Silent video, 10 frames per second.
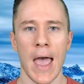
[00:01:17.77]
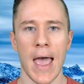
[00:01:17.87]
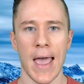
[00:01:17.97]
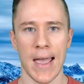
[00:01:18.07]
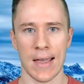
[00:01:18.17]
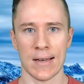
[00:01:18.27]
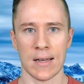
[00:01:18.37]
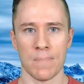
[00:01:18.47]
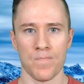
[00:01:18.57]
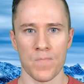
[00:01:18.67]
And
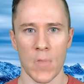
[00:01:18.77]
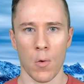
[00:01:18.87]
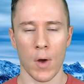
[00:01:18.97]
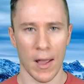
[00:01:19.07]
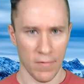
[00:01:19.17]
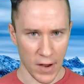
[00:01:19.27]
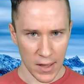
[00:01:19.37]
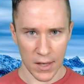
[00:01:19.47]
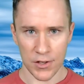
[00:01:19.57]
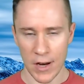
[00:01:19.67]
when I
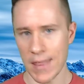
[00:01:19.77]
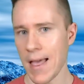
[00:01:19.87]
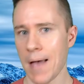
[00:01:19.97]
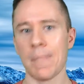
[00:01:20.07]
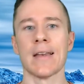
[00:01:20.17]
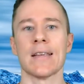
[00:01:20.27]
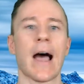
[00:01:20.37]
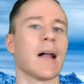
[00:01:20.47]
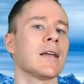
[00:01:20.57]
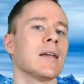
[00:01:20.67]
finally shed that
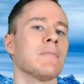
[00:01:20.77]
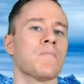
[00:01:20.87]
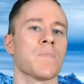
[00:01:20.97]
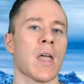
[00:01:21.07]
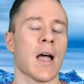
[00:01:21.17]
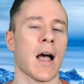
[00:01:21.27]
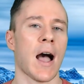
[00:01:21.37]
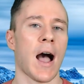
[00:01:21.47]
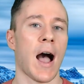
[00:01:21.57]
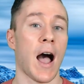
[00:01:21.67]
mentality,
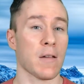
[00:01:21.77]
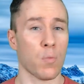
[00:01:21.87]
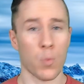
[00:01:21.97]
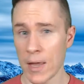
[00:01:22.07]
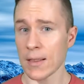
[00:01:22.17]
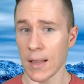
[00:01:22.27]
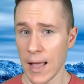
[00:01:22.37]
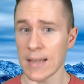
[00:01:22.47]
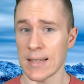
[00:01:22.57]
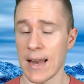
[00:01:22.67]
I win
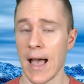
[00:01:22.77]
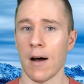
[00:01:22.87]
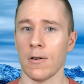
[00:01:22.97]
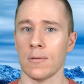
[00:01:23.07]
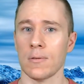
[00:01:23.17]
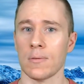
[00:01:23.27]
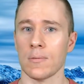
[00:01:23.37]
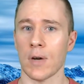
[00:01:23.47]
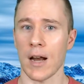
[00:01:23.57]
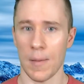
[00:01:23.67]
less now
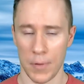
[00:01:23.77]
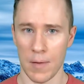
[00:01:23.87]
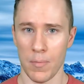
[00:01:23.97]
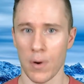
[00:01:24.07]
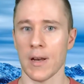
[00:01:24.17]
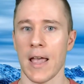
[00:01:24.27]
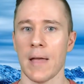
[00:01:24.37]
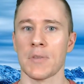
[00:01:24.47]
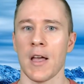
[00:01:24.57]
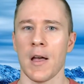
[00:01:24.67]
when I play board
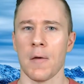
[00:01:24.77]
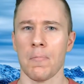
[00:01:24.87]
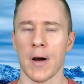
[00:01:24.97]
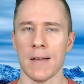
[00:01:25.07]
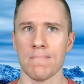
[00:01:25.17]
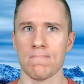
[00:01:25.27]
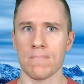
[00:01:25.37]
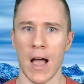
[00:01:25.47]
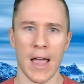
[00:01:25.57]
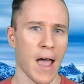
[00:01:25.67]
games, but
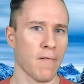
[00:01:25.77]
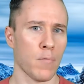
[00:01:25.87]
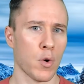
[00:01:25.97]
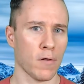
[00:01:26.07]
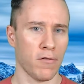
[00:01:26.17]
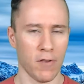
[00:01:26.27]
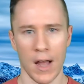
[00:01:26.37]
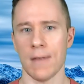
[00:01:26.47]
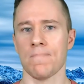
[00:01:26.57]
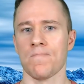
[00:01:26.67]
I have more
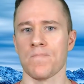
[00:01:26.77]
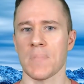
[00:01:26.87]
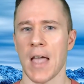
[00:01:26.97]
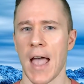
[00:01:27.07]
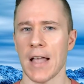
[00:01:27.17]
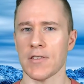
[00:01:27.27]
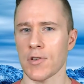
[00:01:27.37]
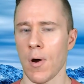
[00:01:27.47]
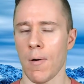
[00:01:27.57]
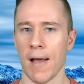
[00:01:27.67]
fun. And
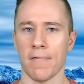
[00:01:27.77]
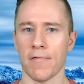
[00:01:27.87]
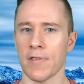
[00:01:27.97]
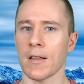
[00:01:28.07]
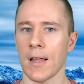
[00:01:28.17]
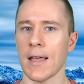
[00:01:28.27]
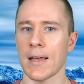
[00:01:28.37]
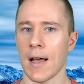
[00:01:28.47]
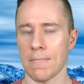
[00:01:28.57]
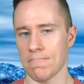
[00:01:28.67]
so I feel
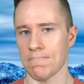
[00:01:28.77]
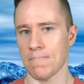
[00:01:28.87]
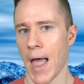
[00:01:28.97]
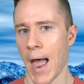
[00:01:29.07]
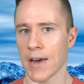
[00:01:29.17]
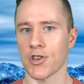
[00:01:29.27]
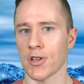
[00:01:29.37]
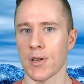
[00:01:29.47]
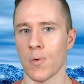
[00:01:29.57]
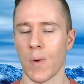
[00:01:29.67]
like I'm
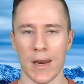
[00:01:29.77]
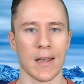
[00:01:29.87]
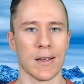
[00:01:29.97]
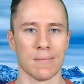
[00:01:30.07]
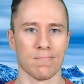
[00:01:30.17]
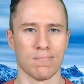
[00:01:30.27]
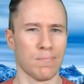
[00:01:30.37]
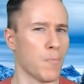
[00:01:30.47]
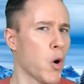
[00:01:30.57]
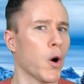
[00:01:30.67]
actually winning
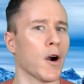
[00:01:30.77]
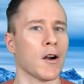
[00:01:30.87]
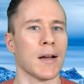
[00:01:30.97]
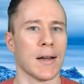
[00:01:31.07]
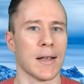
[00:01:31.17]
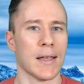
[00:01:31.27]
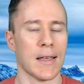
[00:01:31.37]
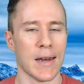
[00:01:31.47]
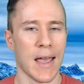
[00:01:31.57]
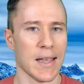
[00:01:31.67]
more
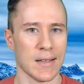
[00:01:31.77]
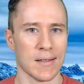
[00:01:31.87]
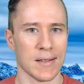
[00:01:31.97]
in a